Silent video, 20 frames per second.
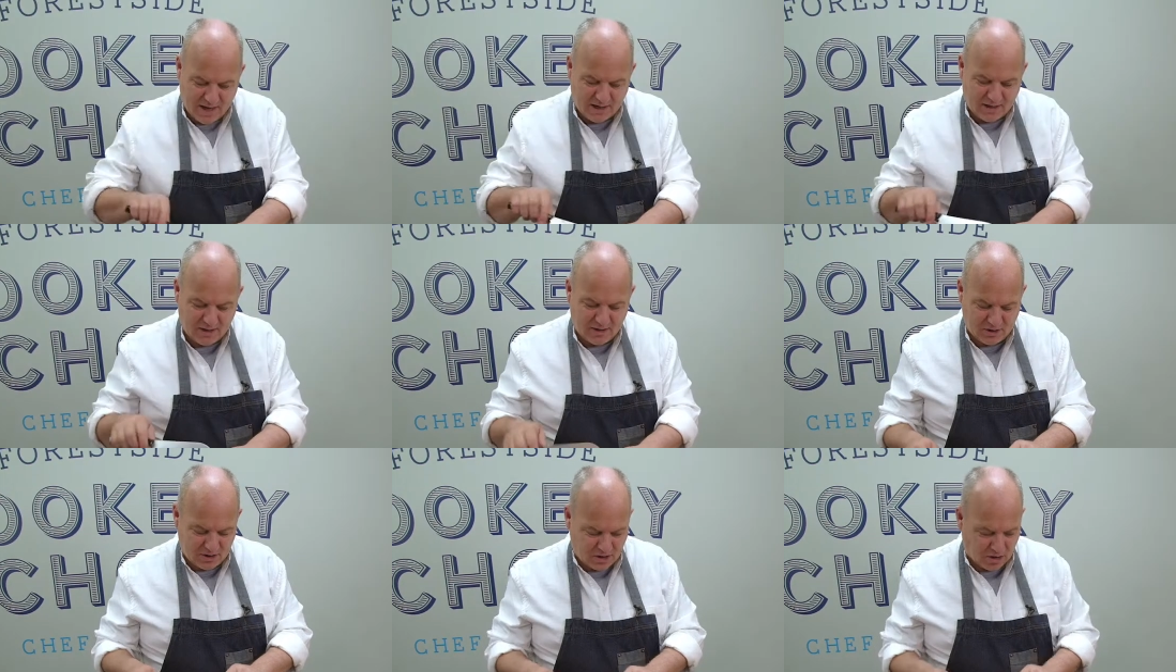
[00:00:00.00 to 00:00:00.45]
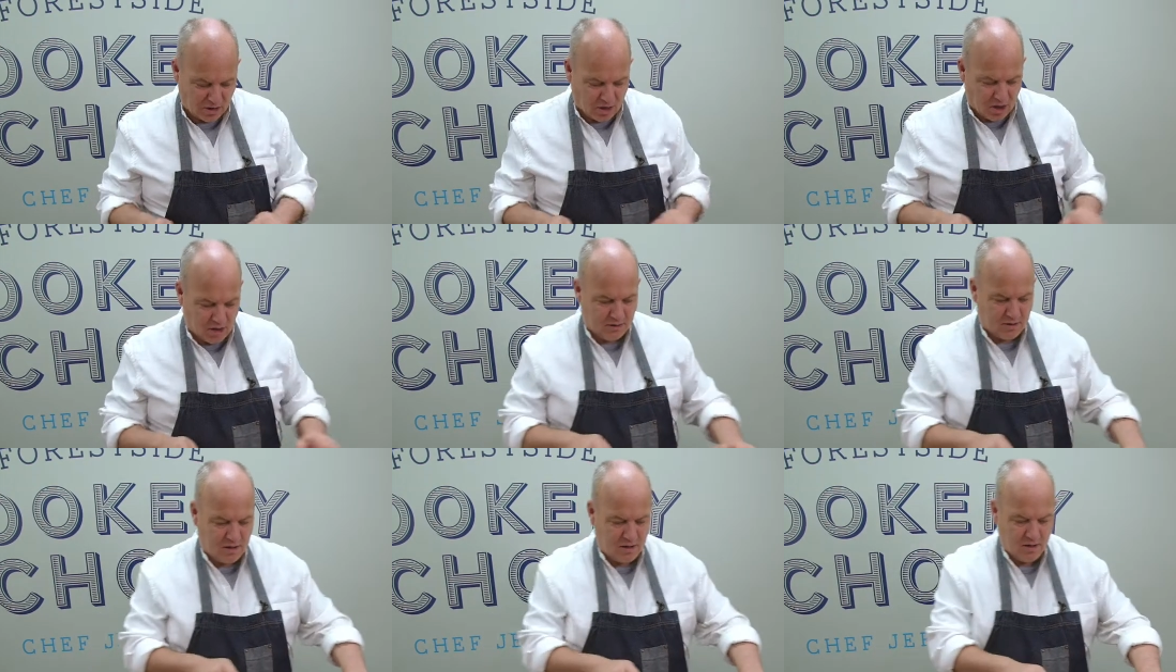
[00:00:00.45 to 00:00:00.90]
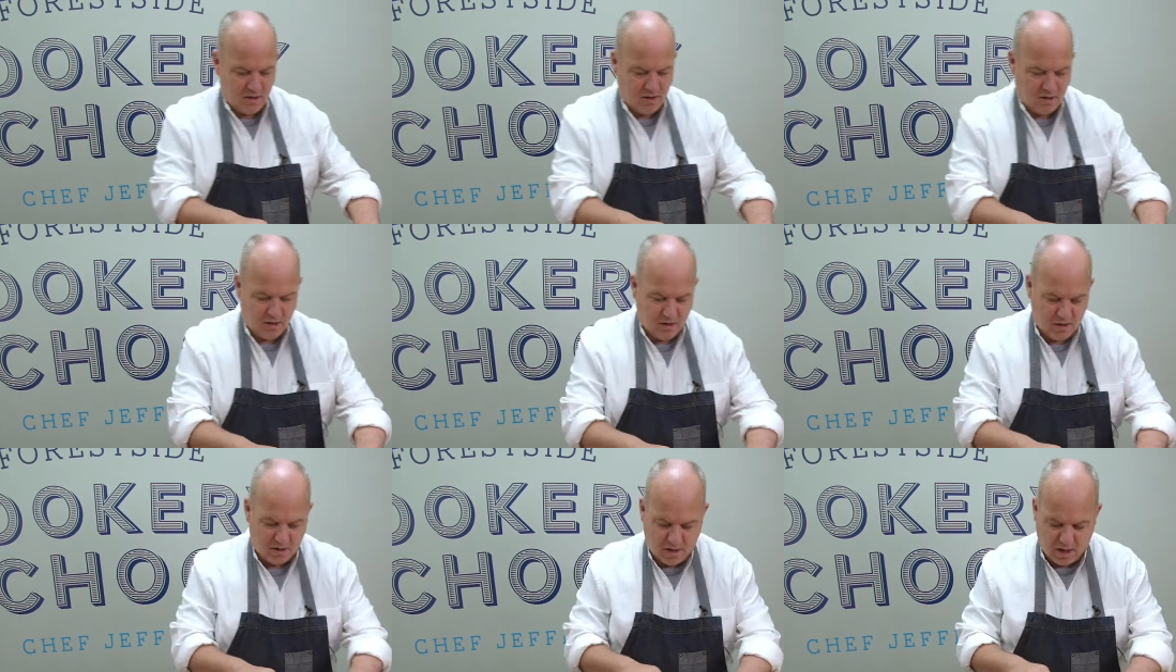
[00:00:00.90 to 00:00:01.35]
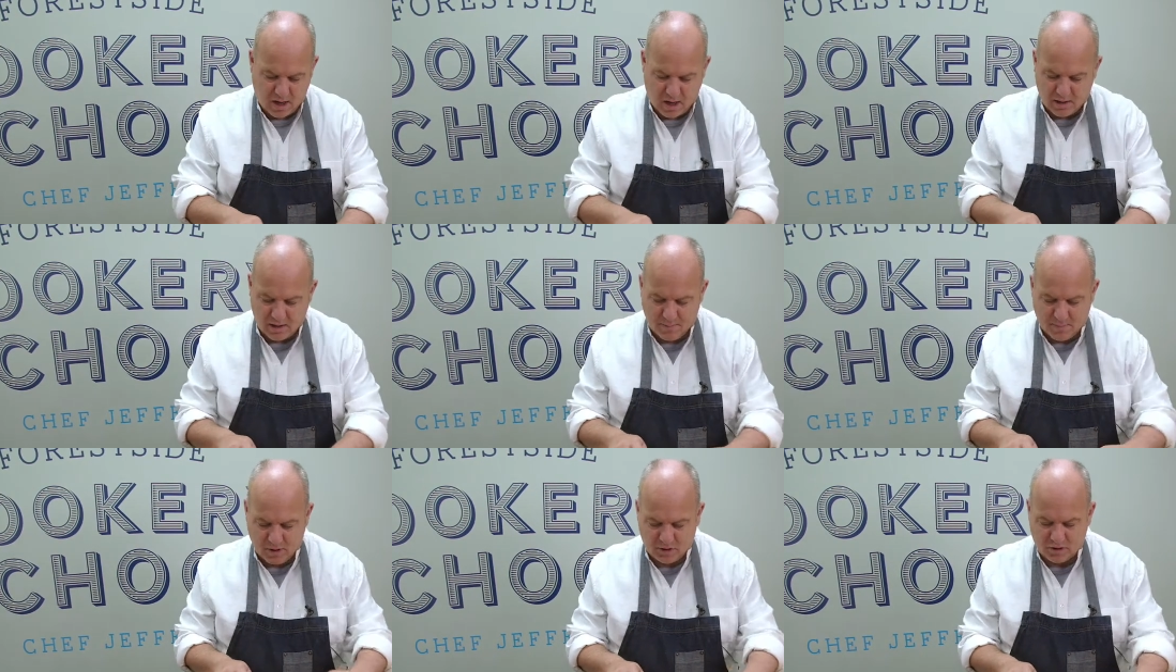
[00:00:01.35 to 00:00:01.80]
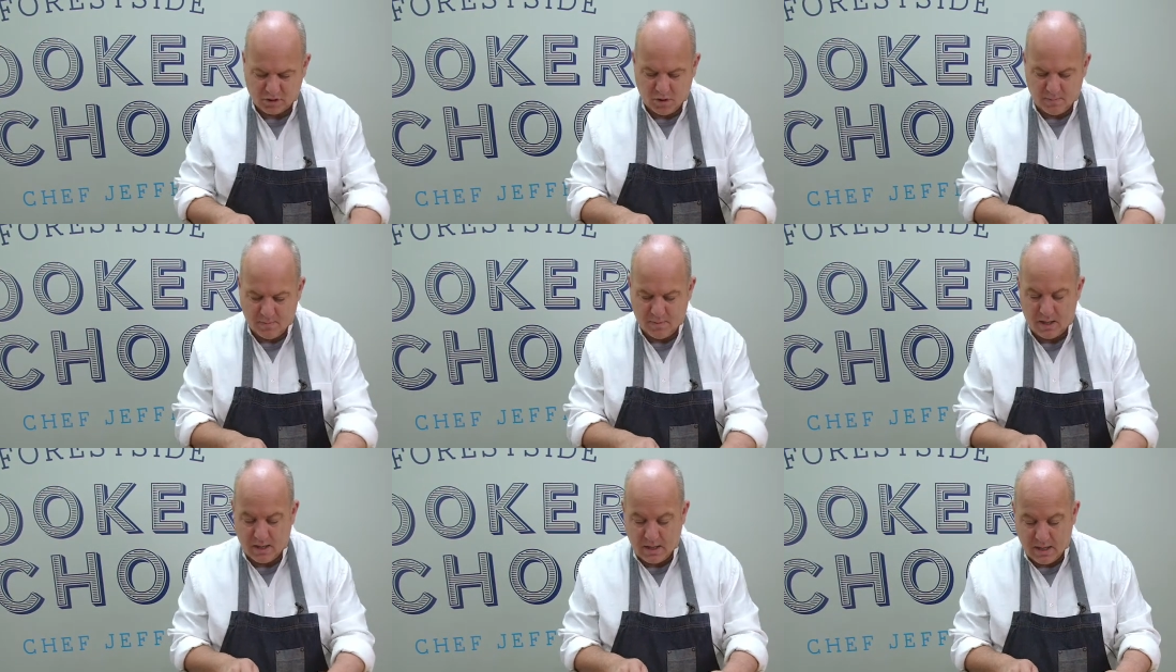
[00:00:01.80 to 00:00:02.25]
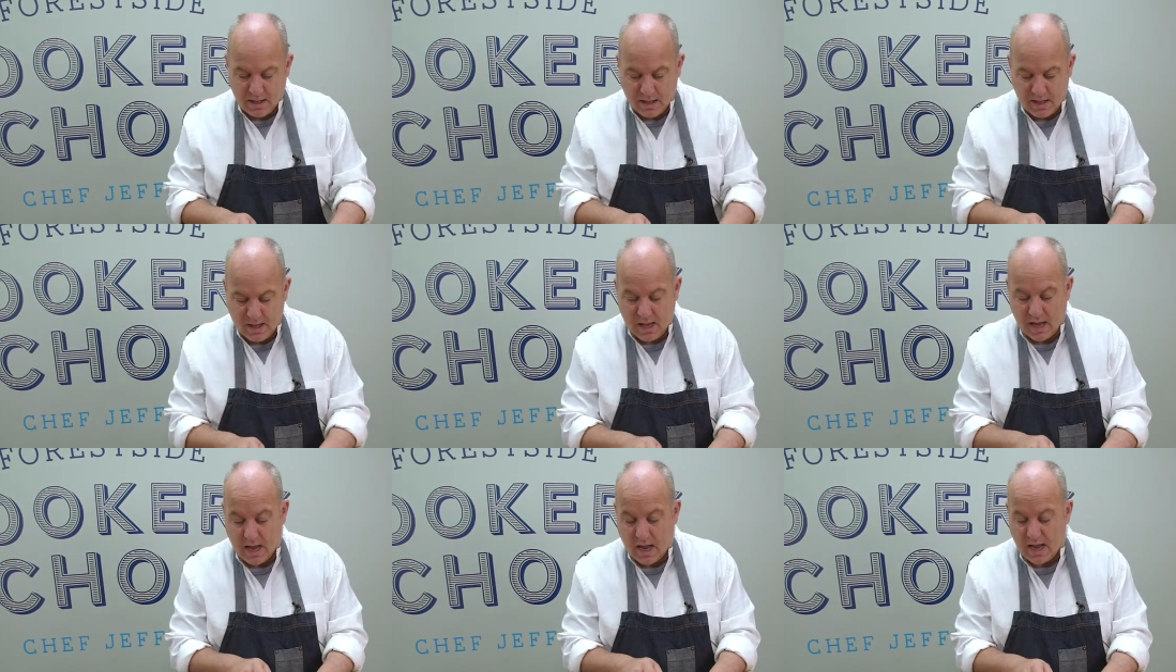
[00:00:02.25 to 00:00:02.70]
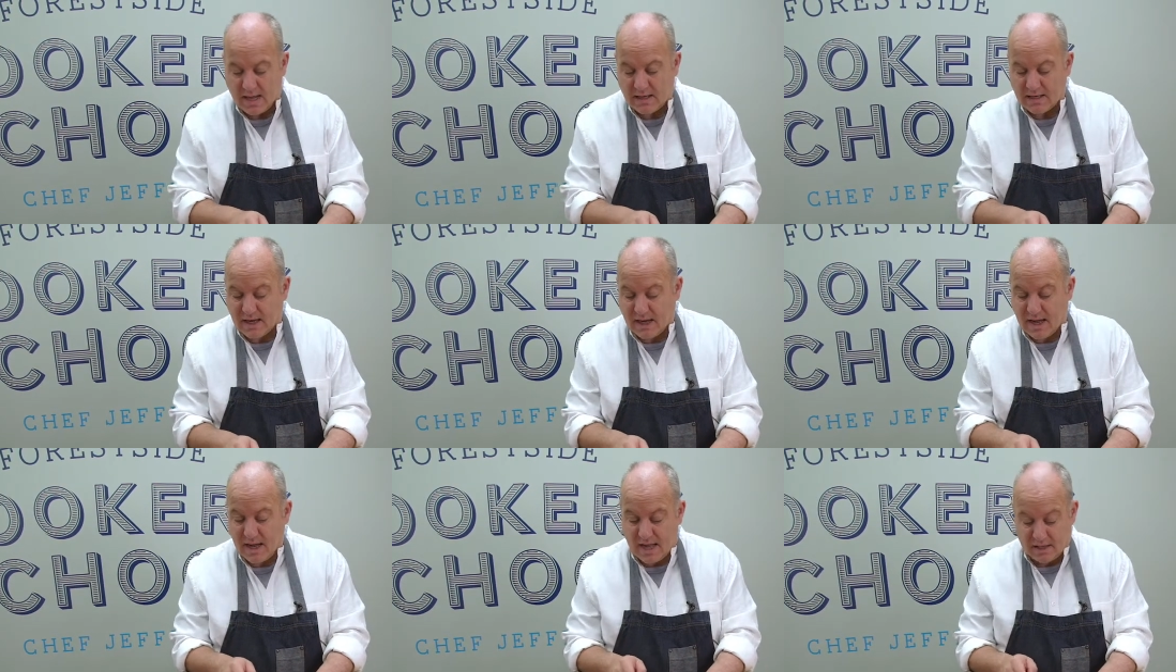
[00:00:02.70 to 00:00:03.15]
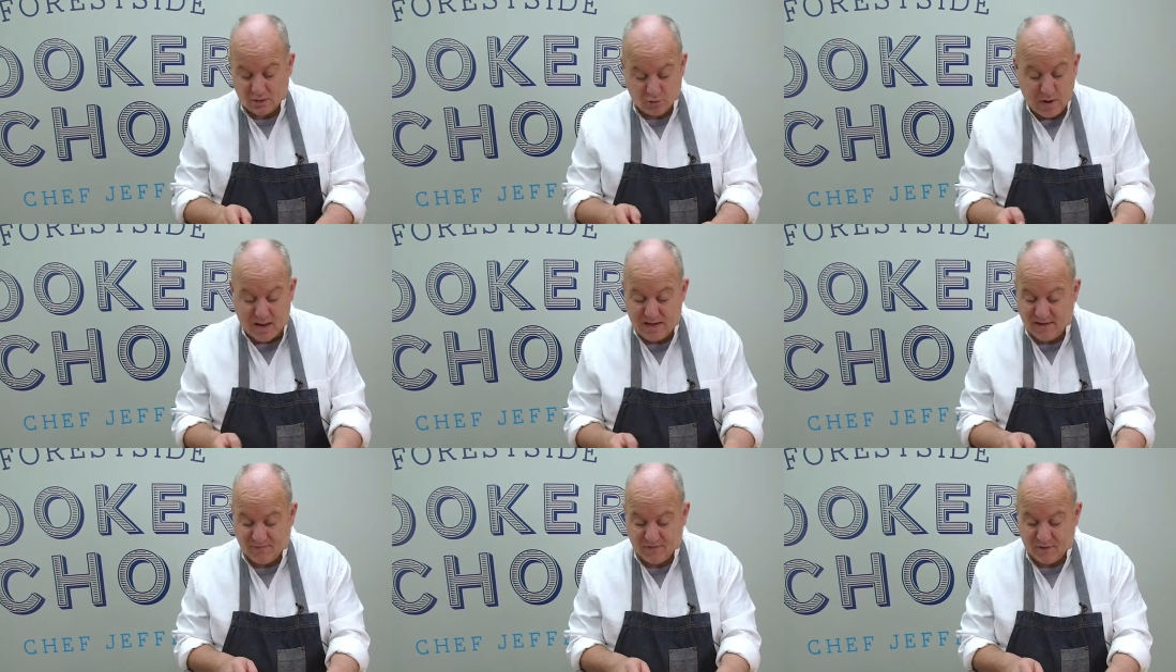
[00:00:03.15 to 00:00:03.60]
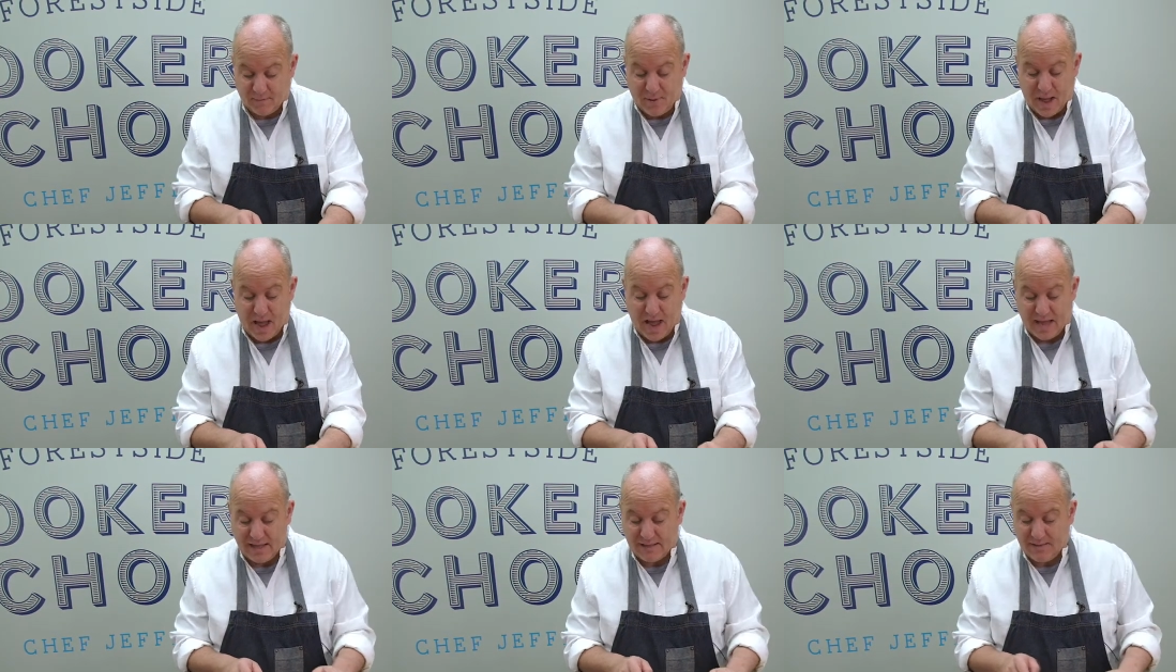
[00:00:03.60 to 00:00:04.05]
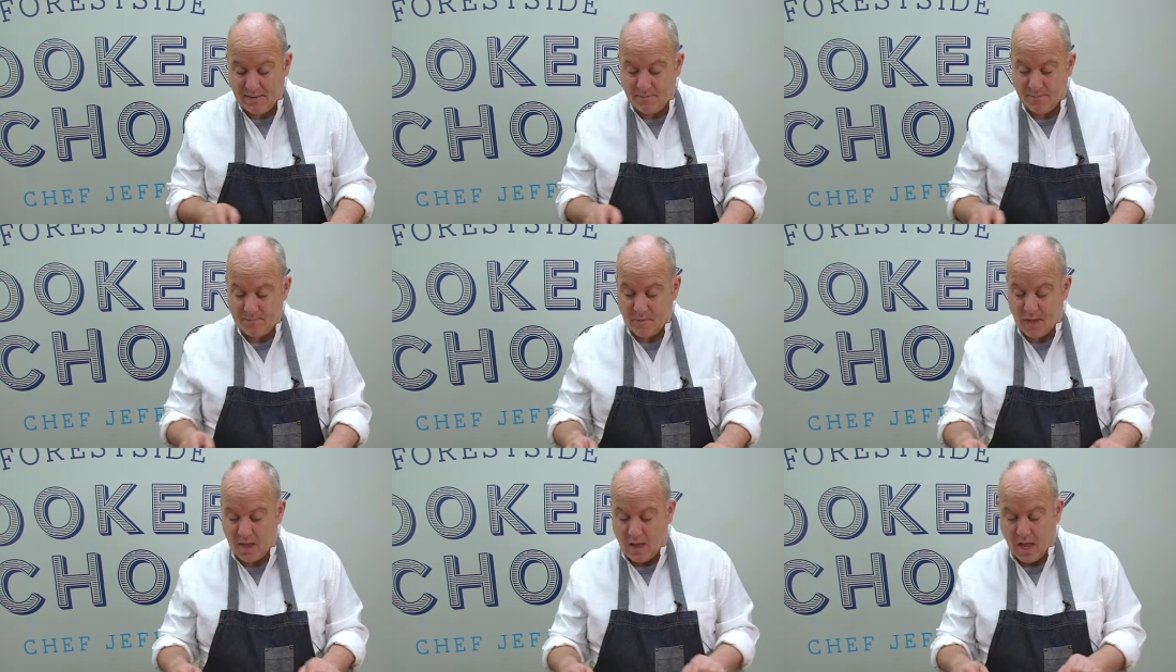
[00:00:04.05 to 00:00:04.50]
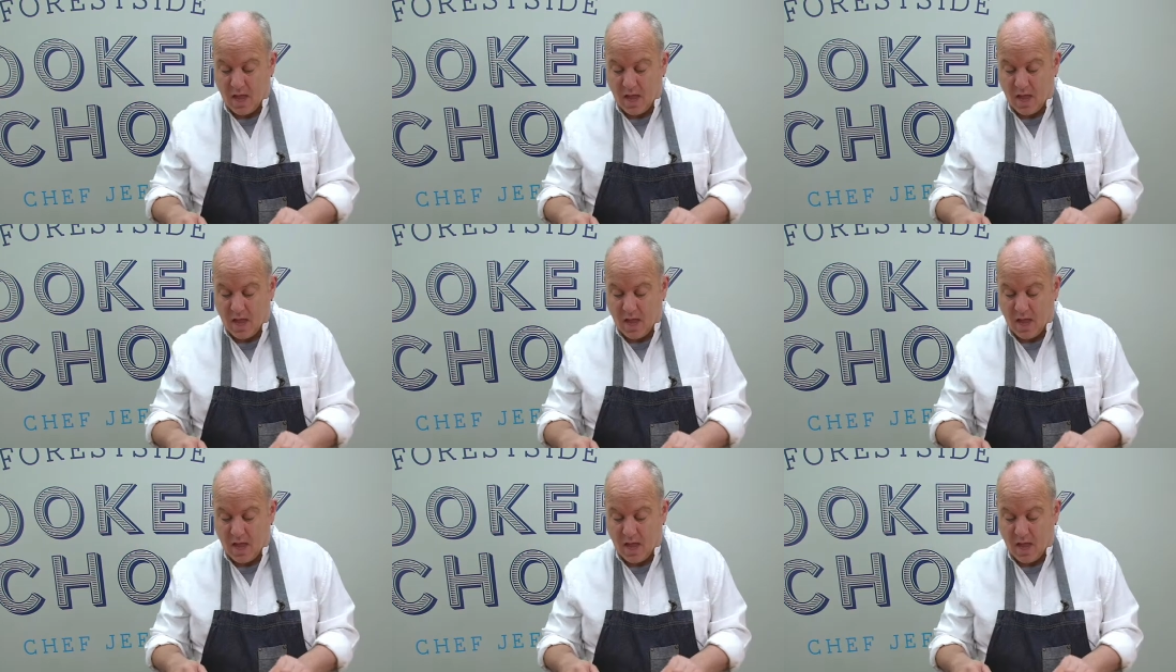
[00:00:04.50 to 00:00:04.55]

garlic, the shallot, and the mushroom is ready for the pan.